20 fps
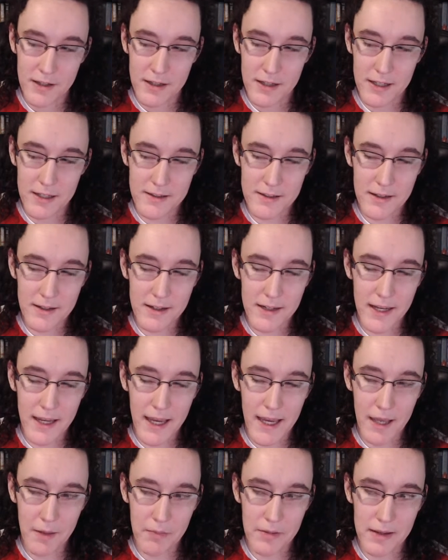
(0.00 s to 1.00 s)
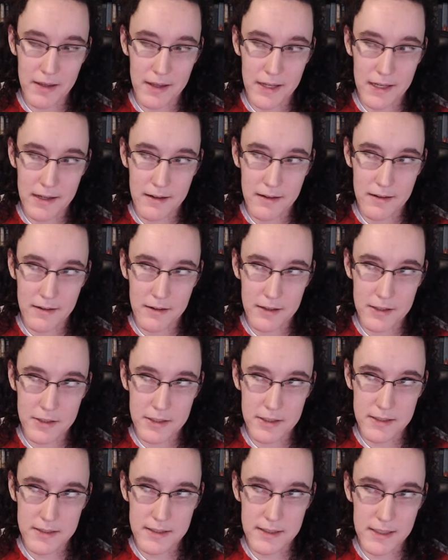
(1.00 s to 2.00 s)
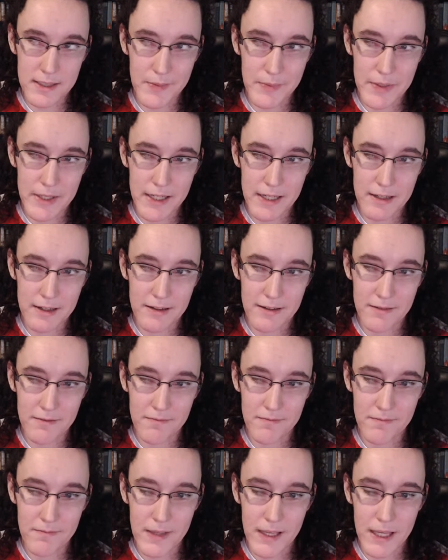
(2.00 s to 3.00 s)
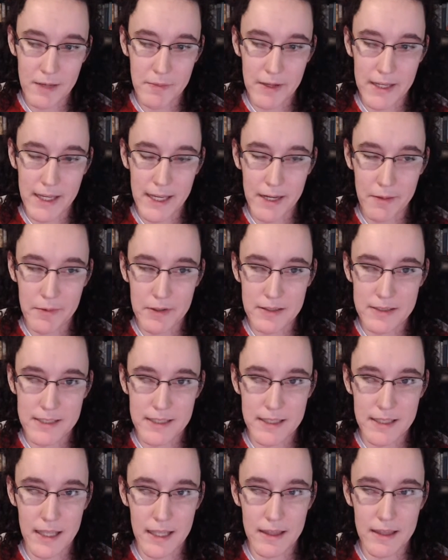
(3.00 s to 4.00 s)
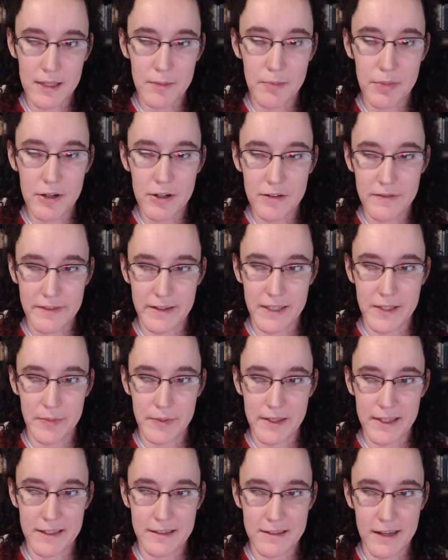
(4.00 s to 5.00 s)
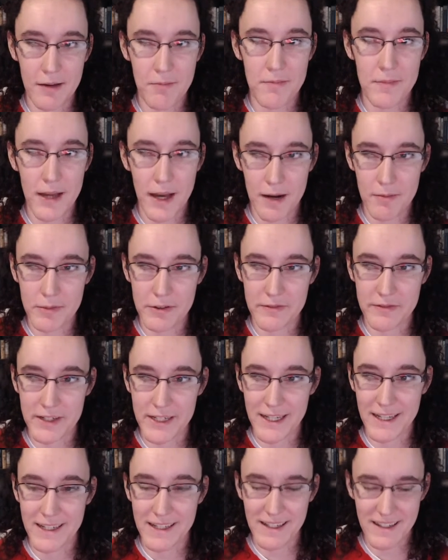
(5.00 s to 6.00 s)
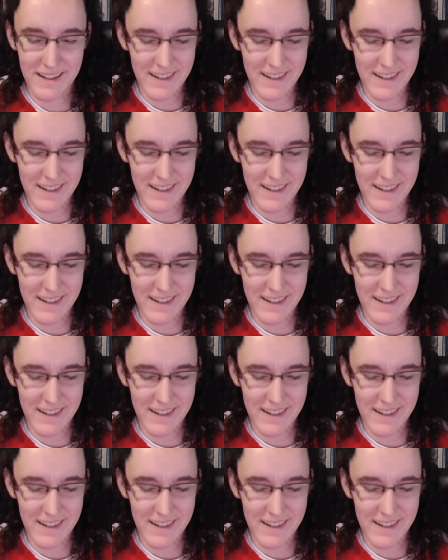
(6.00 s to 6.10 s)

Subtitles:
It's not going to happen because she's sleeping. And my camera is in like the perfect place. I'm not moving it.